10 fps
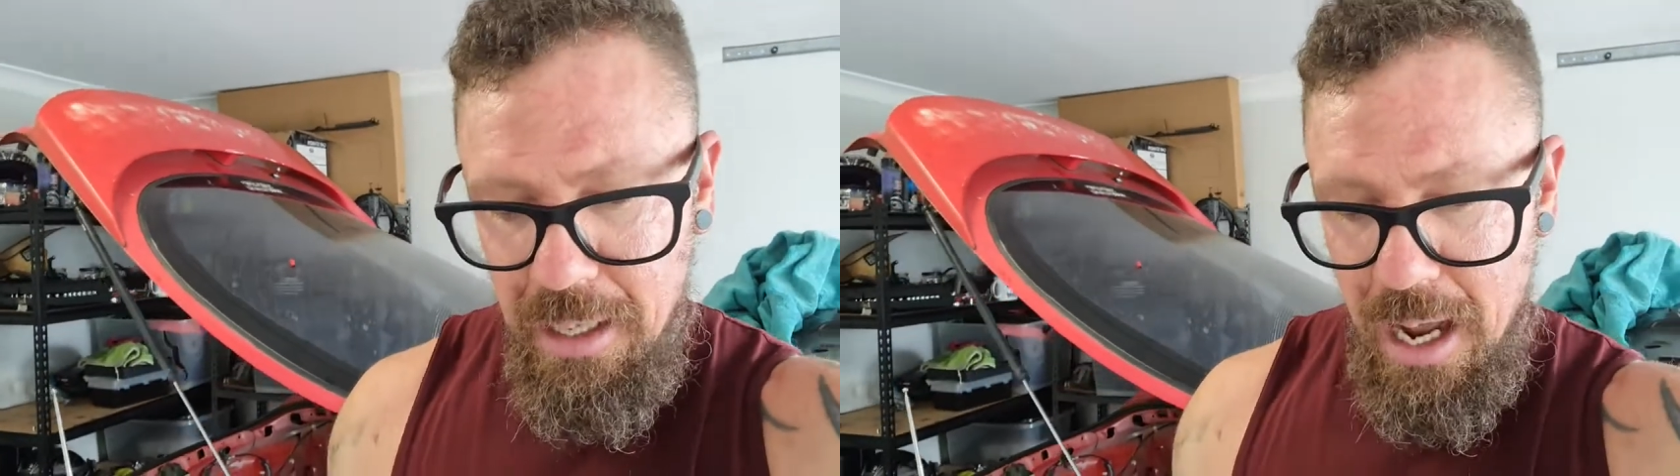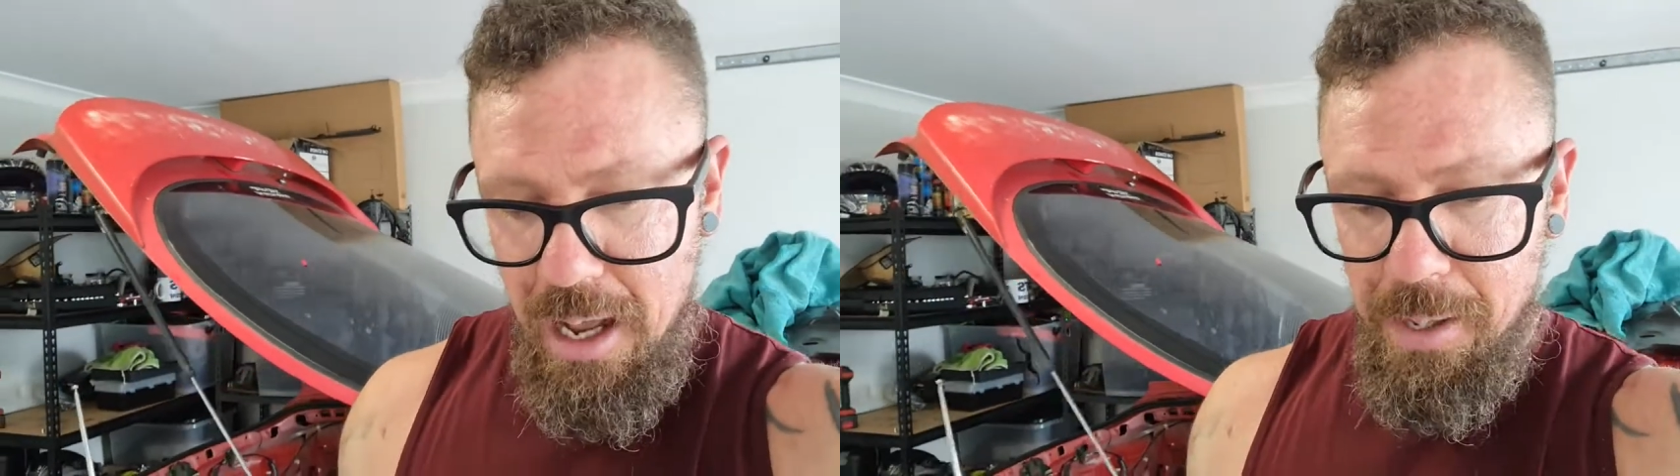
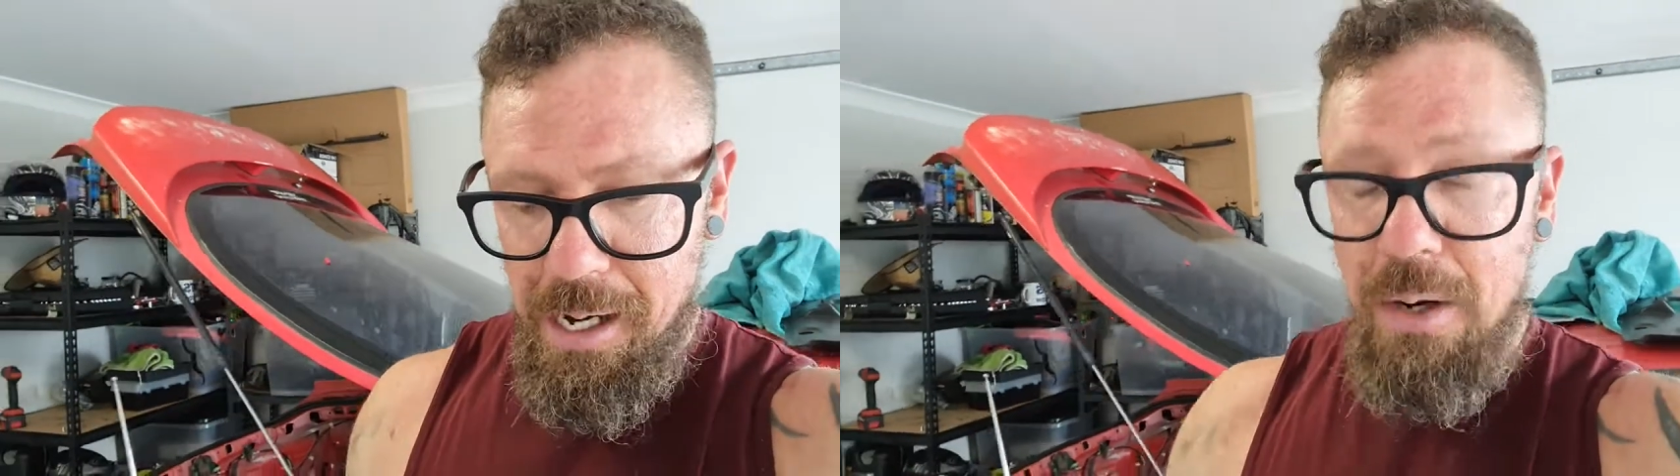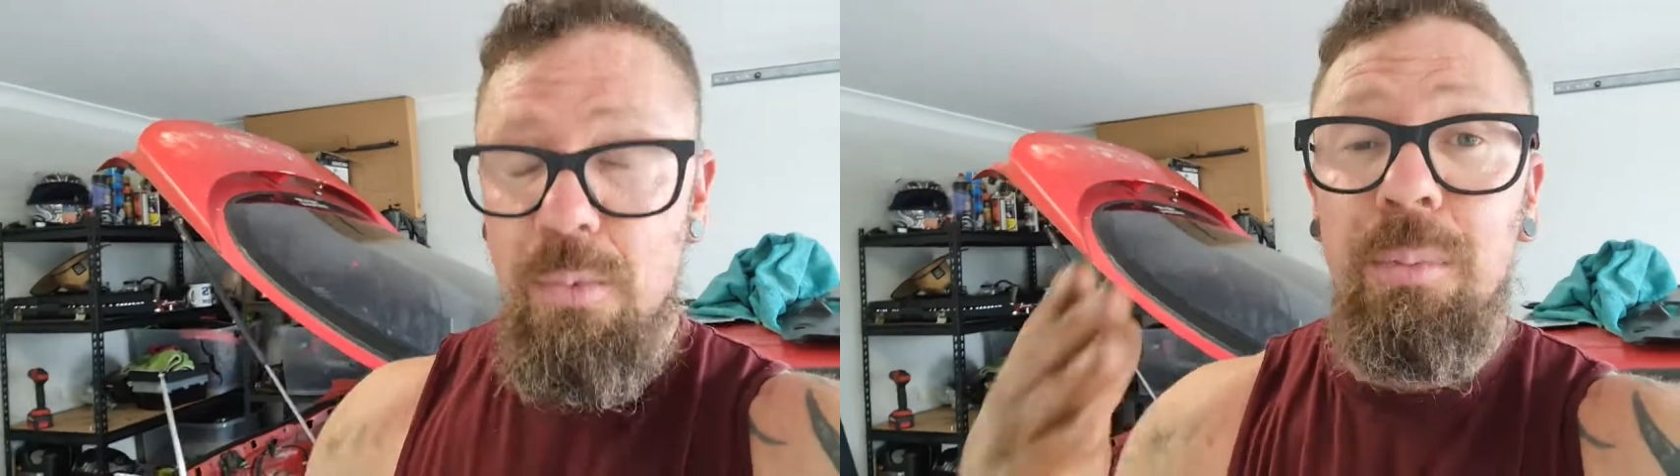
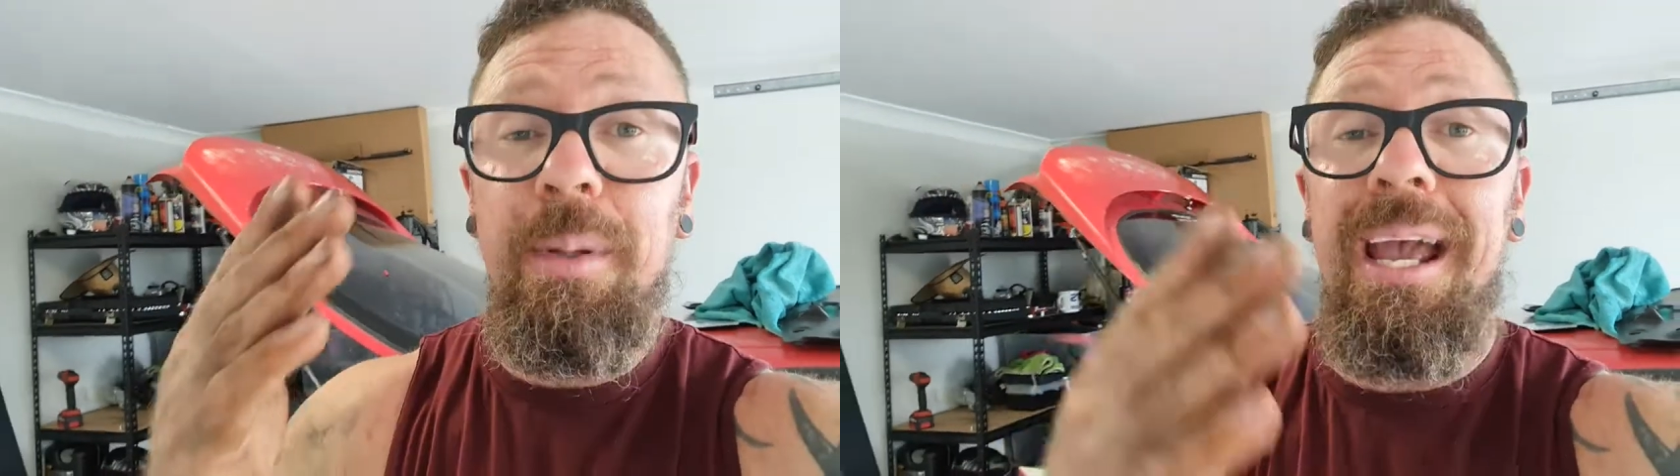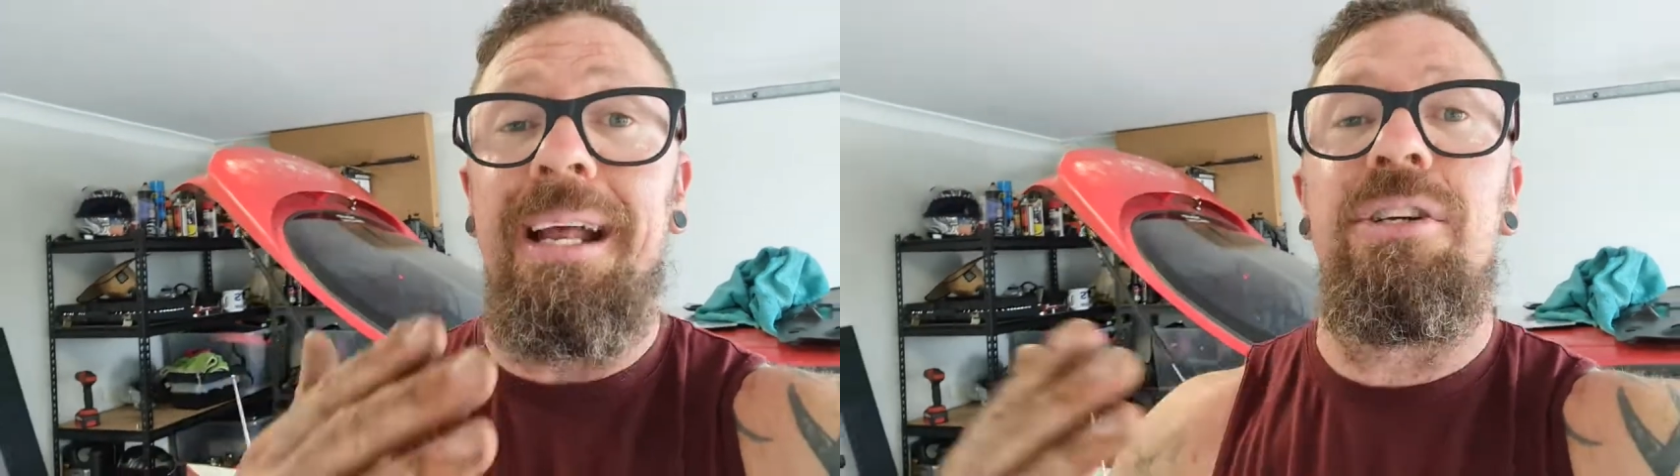I will
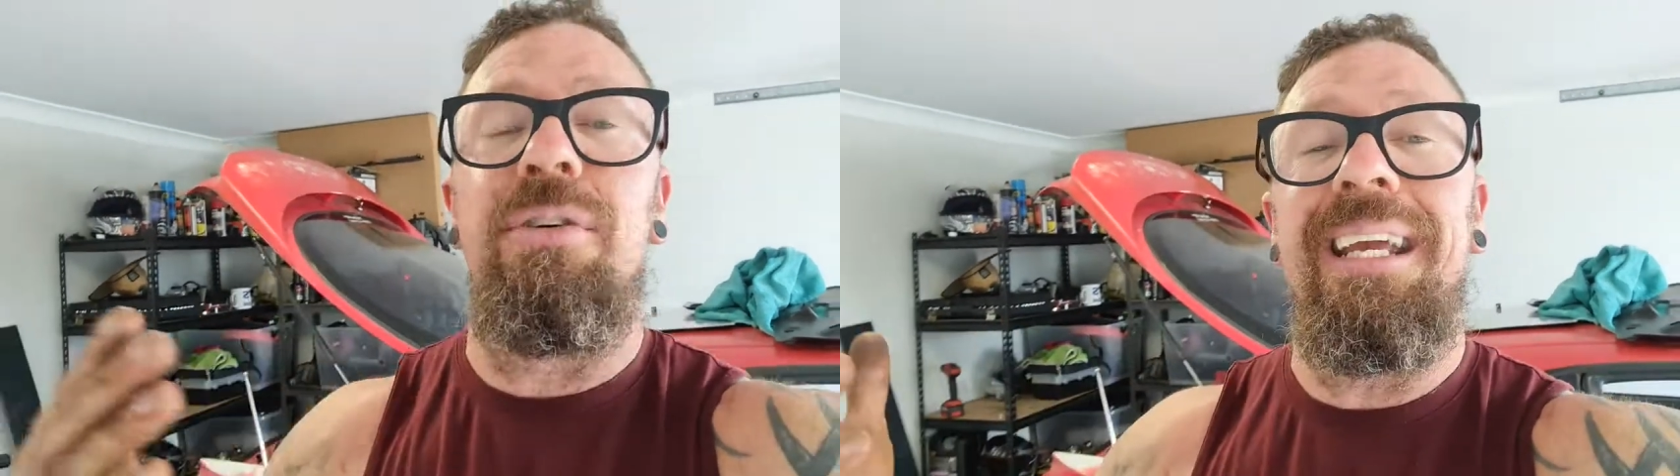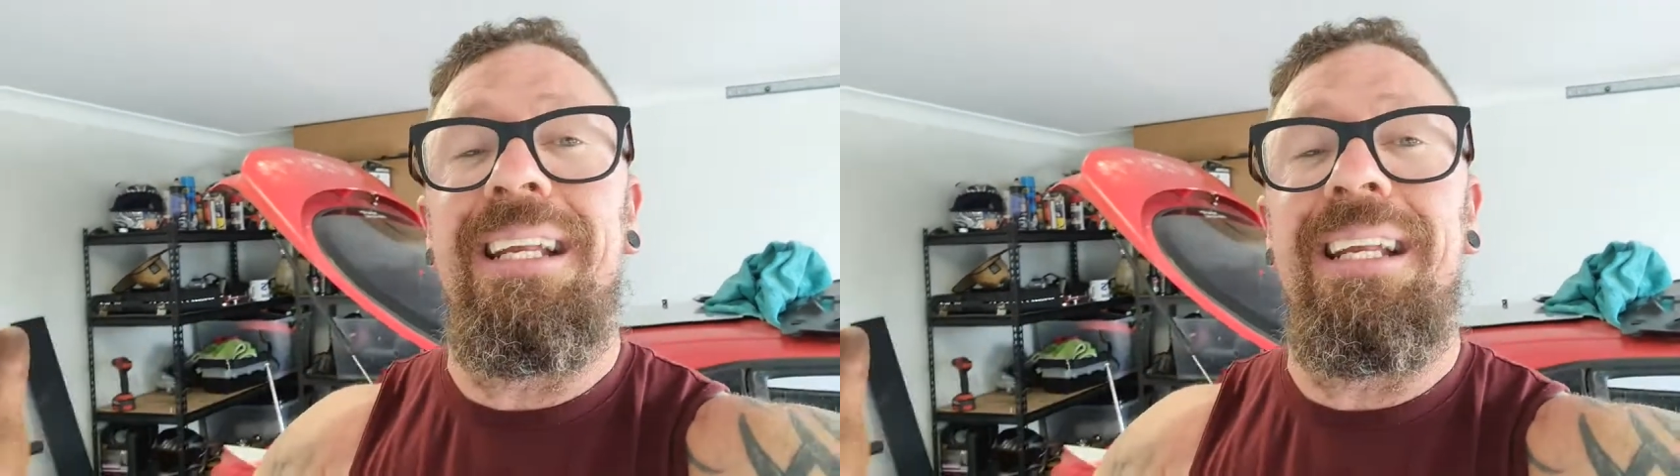be entering